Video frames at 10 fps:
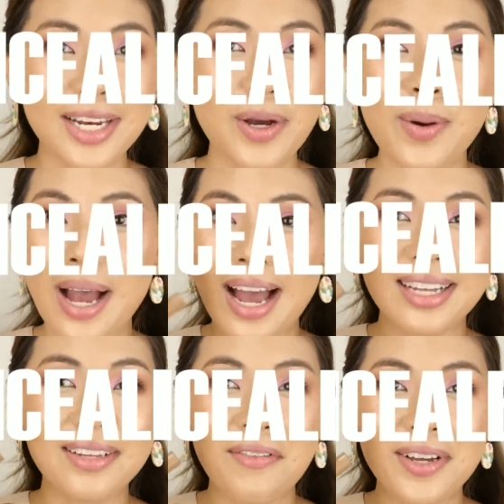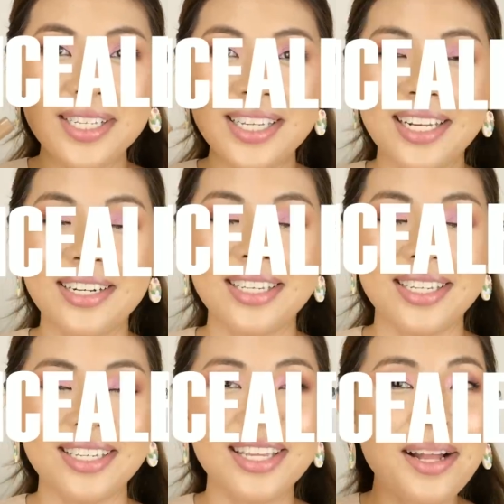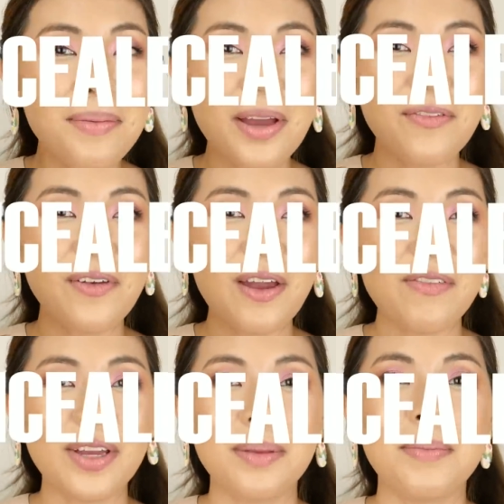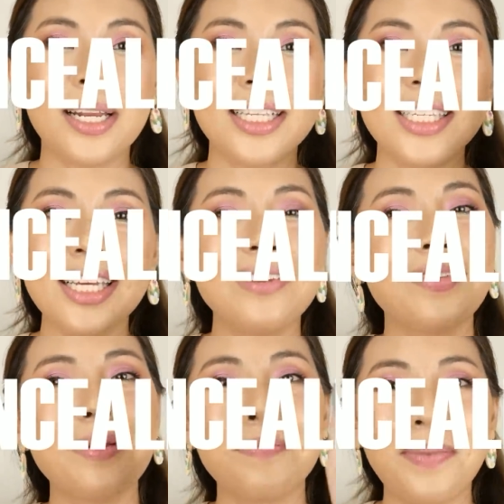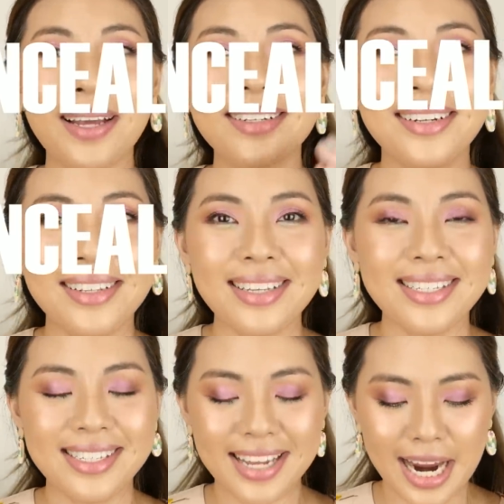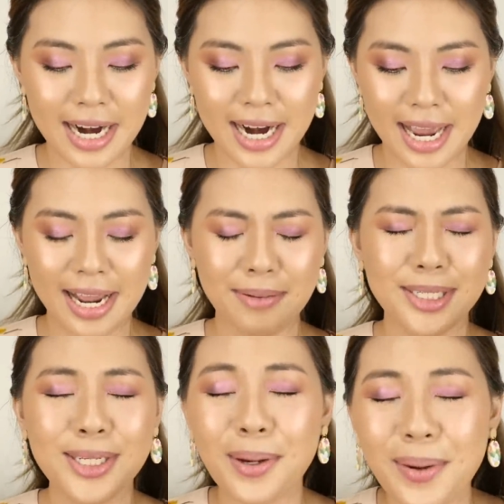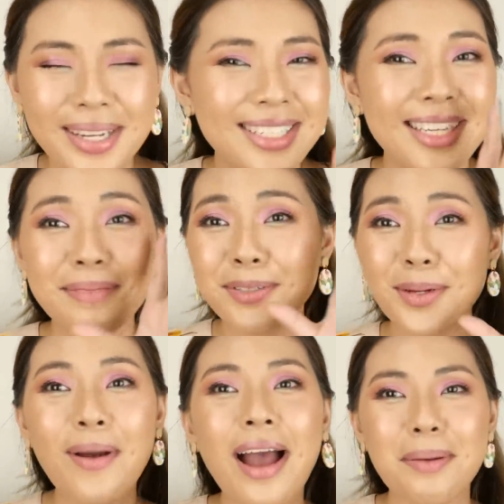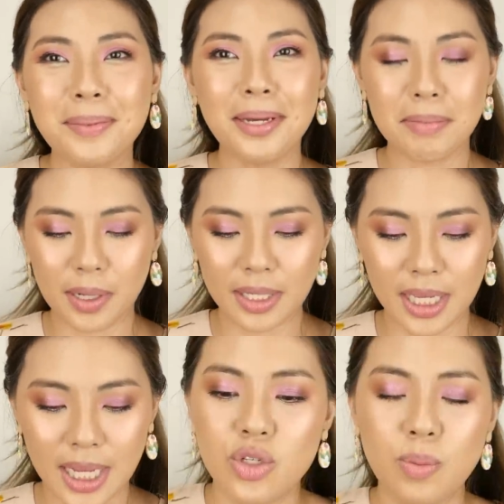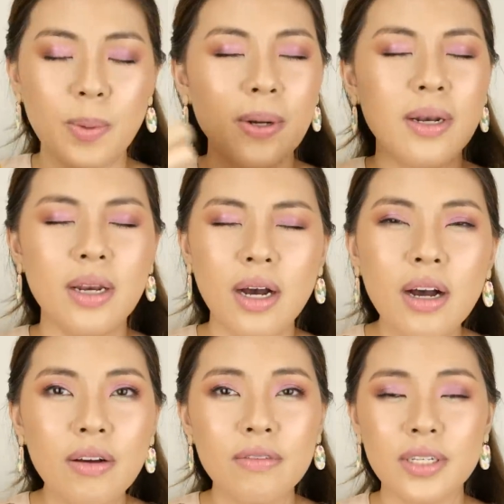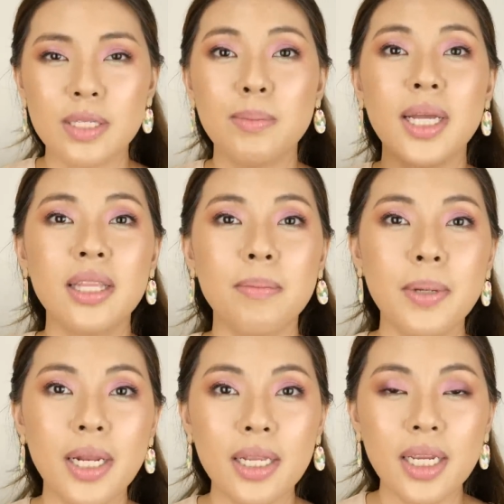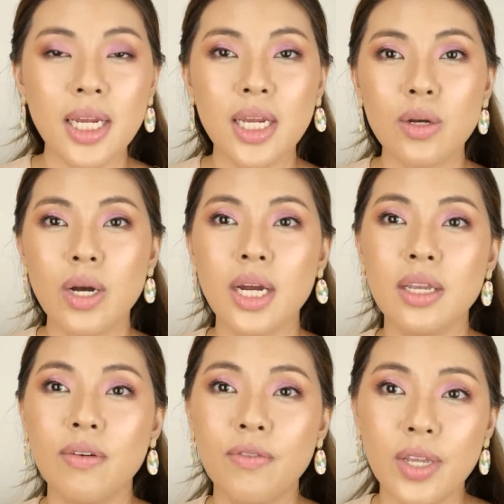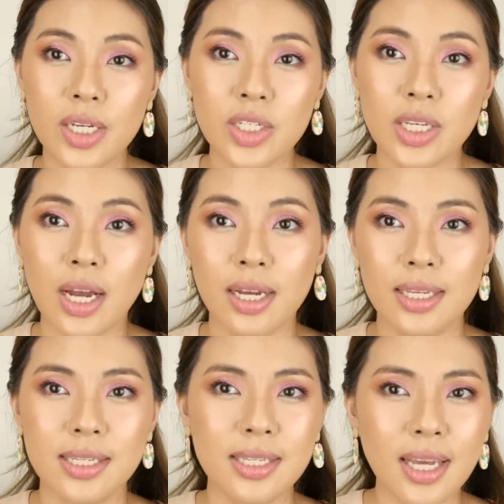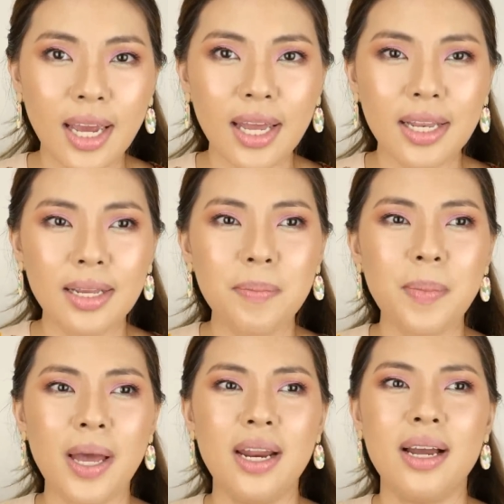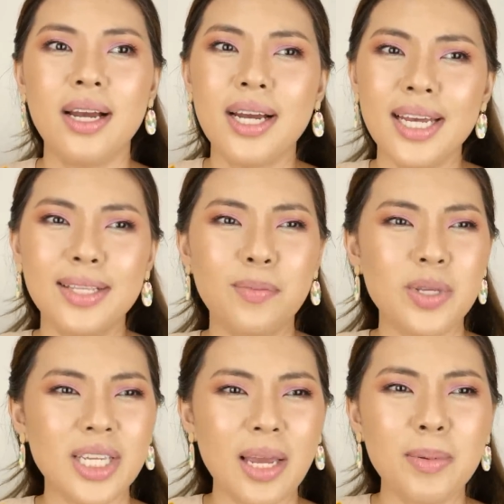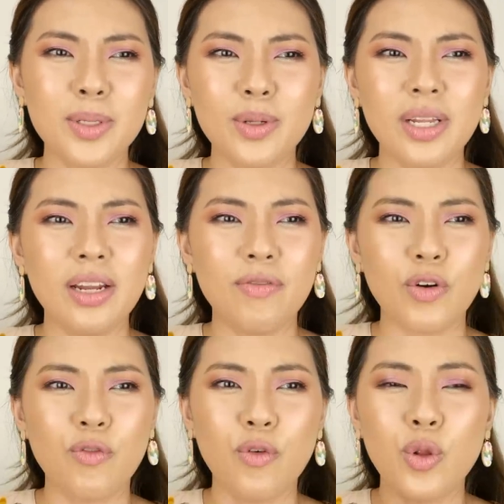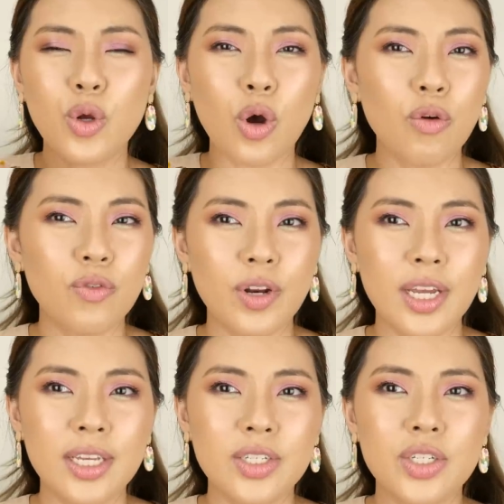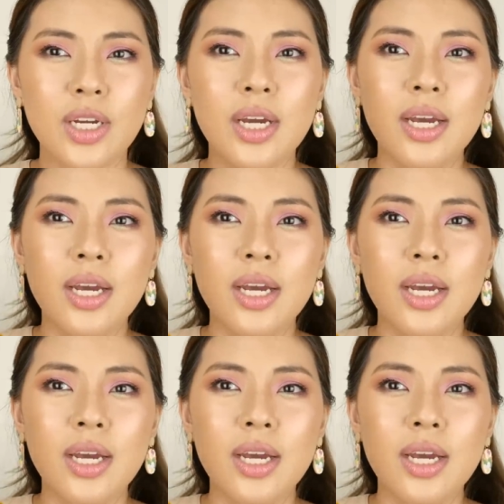& Co. Active Concealers is still my favorite, but it's even better this year. I'm so happy about it. Super love its blendability, yung kanyang finish sa aking skin. Parang it was able to deliver full coverage.